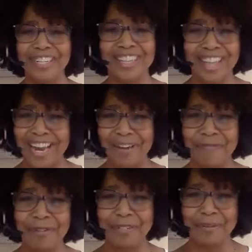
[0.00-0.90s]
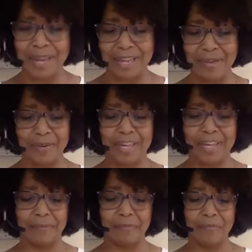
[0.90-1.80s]
delightful to meet you
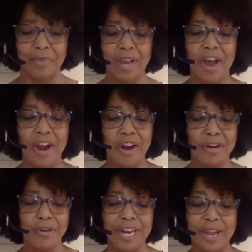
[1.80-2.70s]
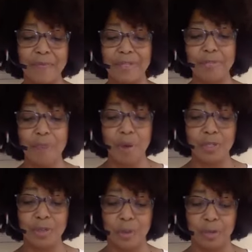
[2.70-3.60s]
again. Her greeting was
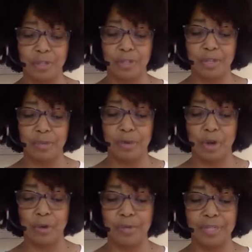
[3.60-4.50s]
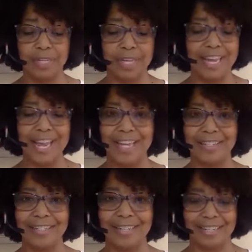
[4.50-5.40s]
most cordial and put Aurelia
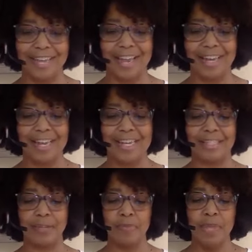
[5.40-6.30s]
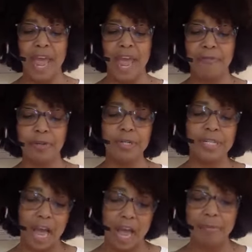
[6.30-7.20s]
instantly at ease. After a
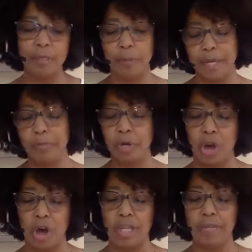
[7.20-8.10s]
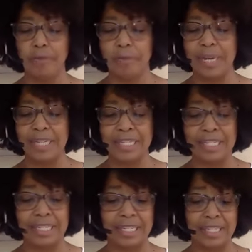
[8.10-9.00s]
time spent recalling
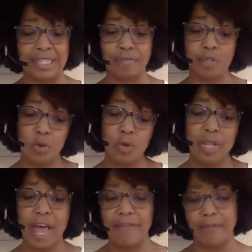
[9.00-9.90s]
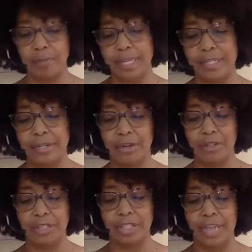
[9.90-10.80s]
reminiscences of school life and pleasant
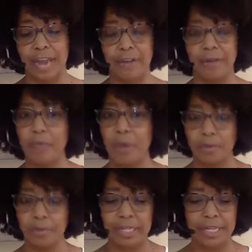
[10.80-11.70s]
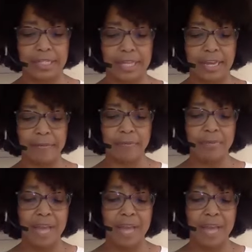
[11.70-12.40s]
girlish chatter, Aurelia said,